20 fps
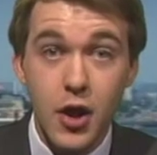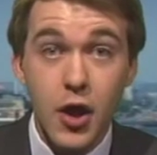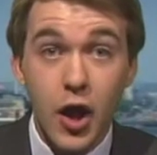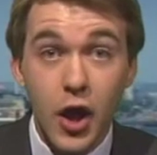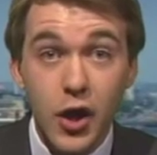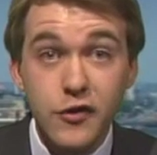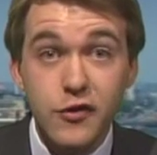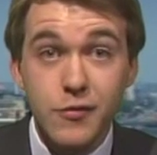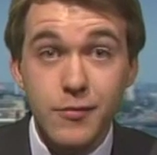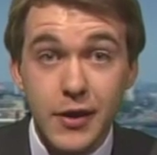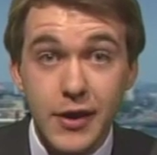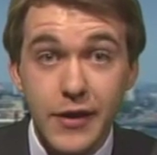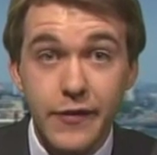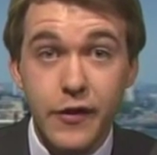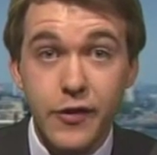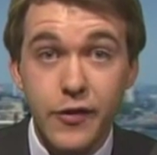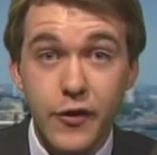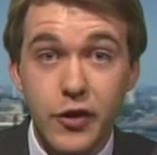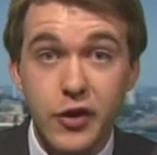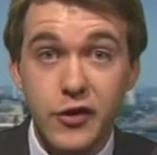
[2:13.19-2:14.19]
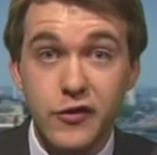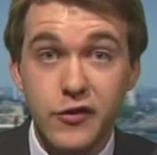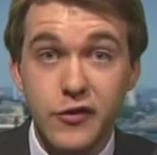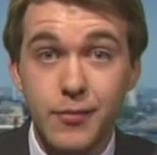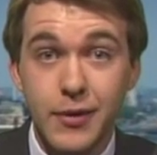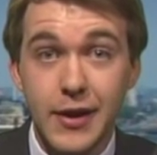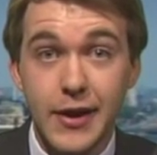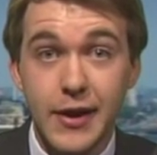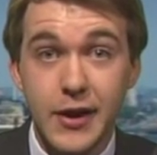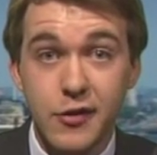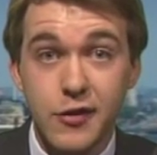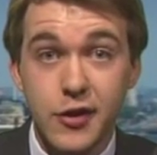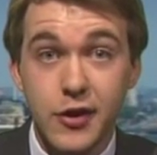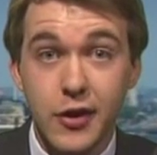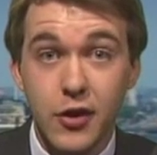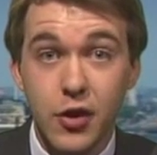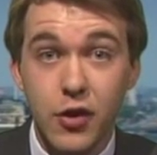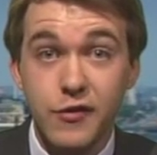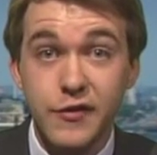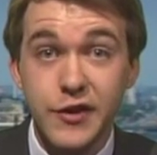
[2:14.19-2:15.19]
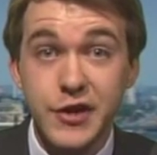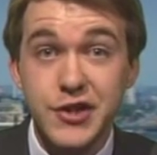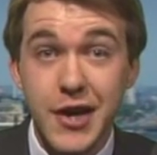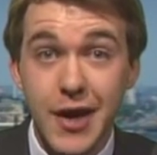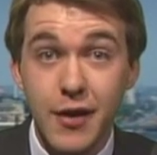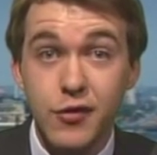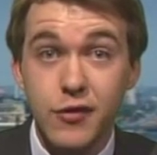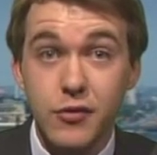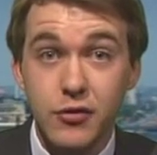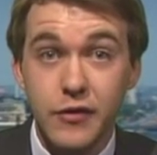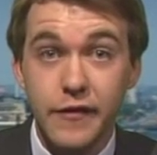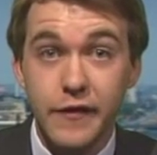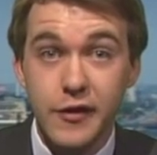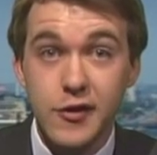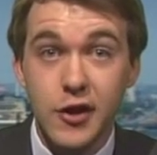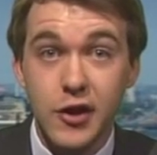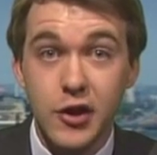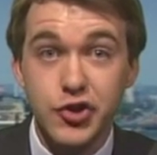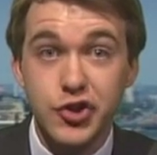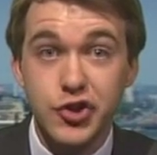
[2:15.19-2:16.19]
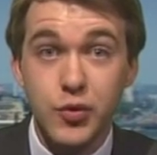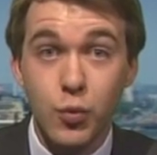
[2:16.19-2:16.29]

Ultimately, the £32 billion is going to cost each household in this country